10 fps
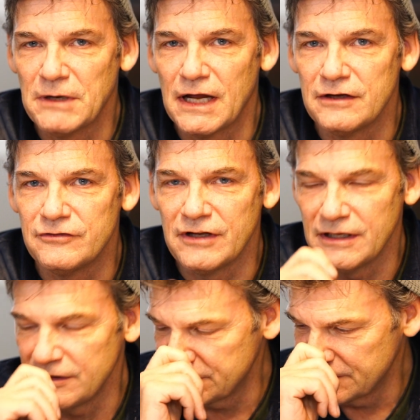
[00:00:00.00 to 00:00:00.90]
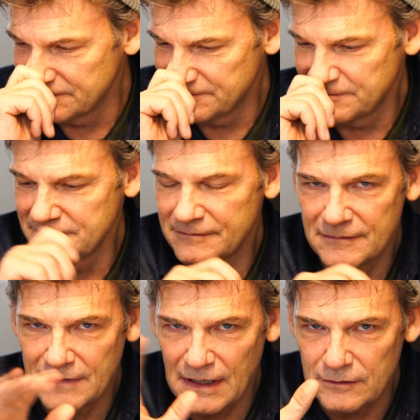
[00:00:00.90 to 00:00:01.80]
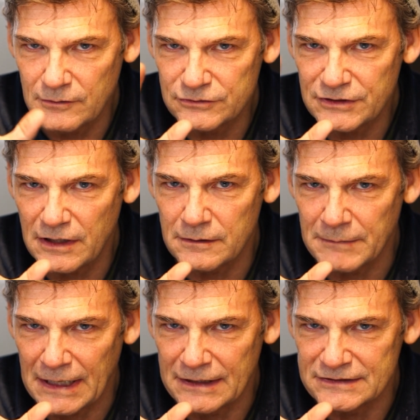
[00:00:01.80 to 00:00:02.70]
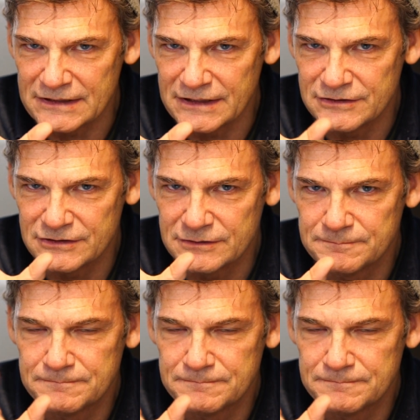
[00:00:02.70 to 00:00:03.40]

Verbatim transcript: magazines, not those other magazines,